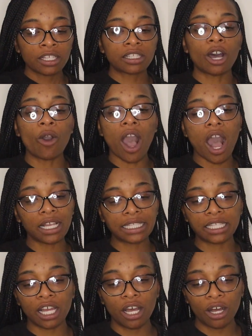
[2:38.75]
So
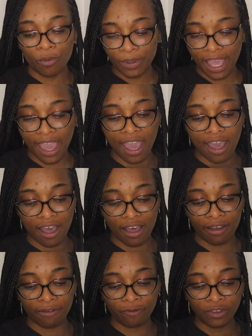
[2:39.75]
also we
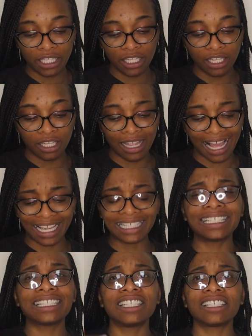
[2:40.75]
have the, I
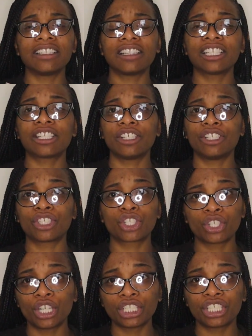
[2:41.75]
guess this is, this is the
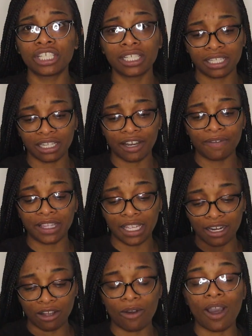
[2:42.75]
instructions and
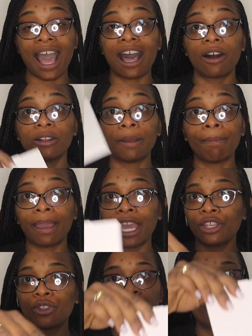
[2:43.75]
everything on how the
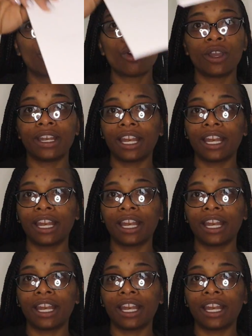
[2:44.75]
manual